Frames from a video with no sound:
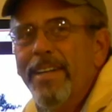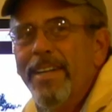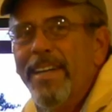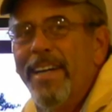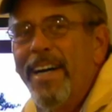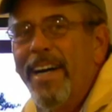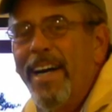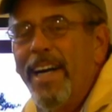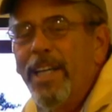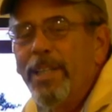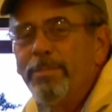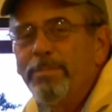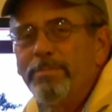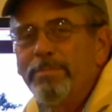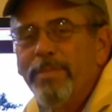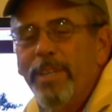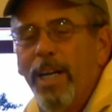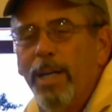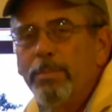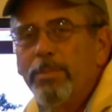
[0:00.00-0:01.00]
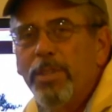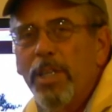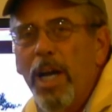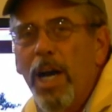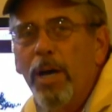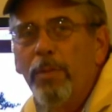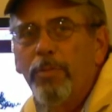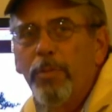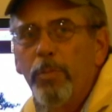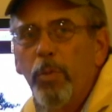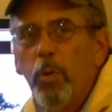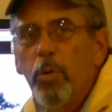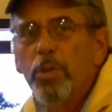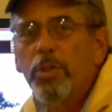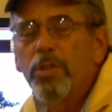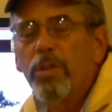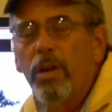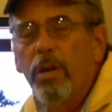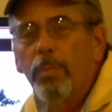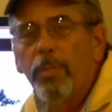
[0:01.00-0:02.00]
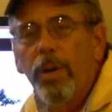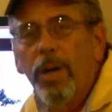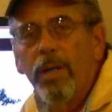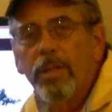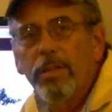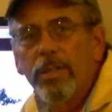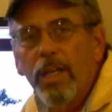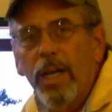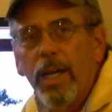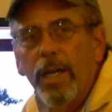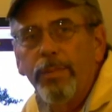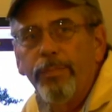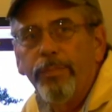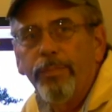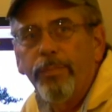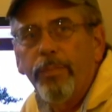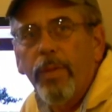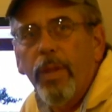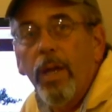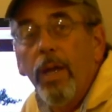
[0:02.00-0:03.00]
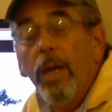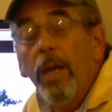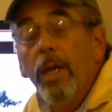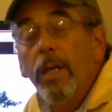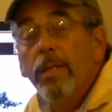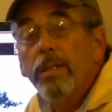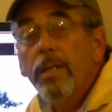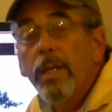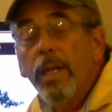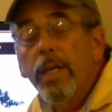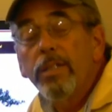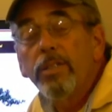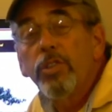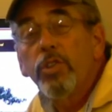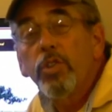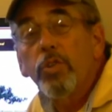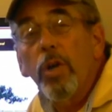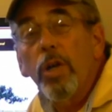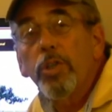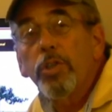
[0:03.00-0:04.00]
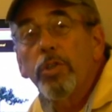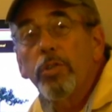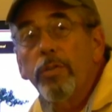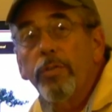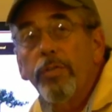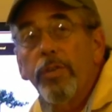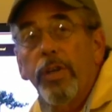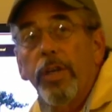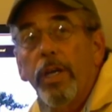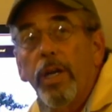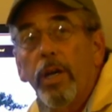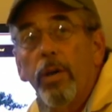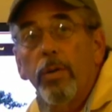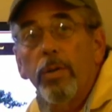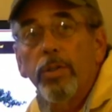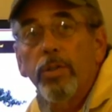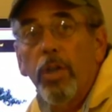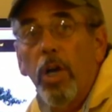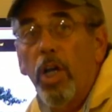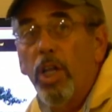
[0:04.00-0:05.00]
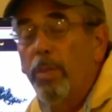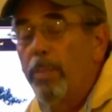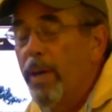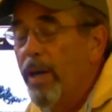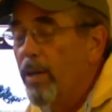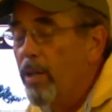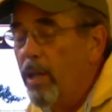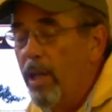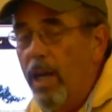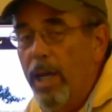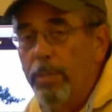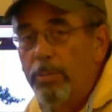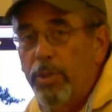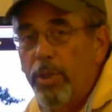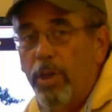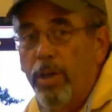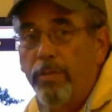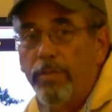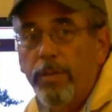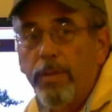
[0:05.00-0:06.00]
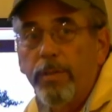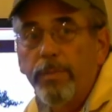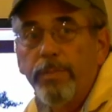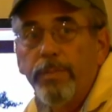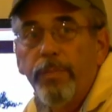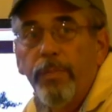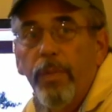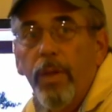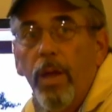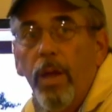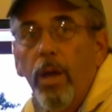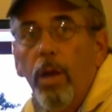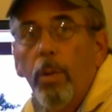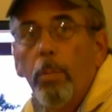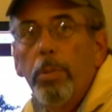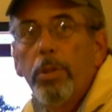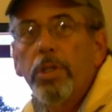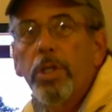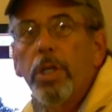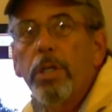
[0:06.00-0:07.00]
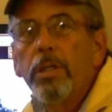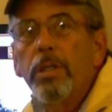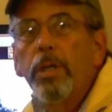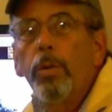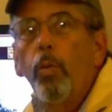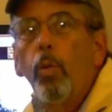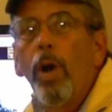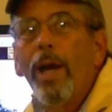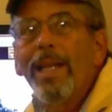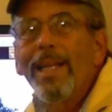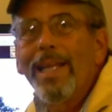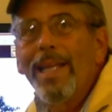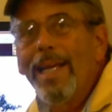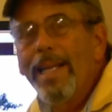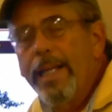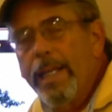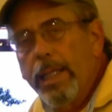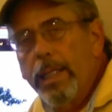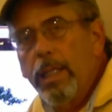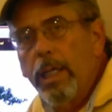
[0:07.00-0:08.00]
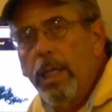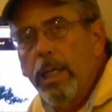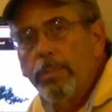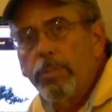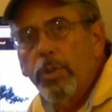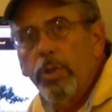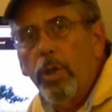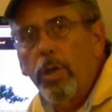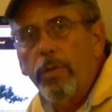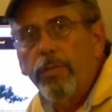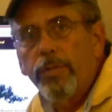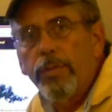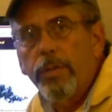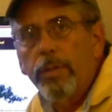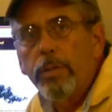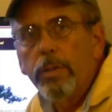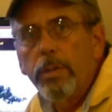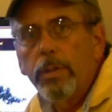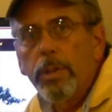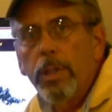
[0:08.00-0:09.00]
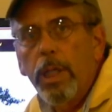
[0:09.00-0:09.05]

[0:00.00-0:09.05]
Hi, I'm Tom from North Star Bonsai. Today's instructional video is all about lime sulfur, particularly White Lightening Lime Sulfur.